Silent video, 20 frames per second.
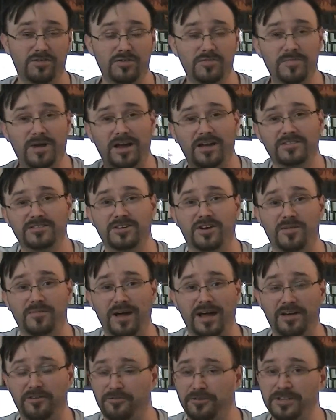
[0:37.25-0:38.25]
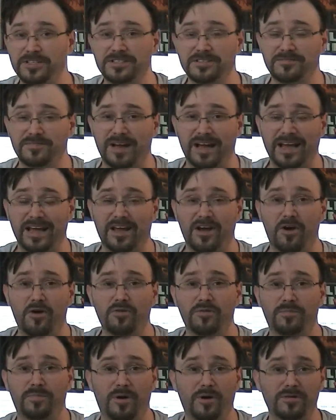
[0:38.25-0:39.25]
you might have saw my original my
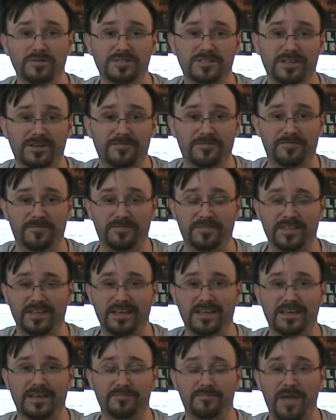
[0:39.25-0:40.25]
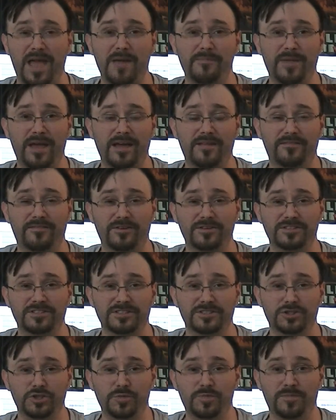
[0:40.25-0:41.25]
ode post of the Batman
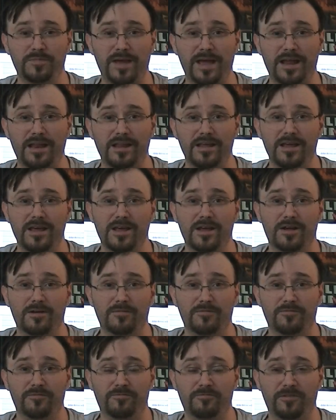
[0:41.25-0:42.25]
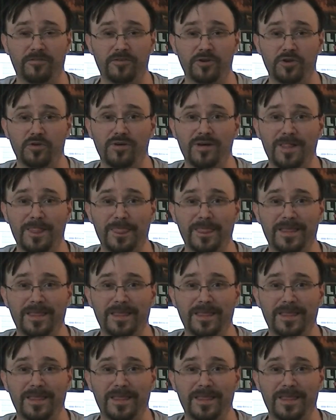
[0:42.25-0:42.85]
versus Superman review.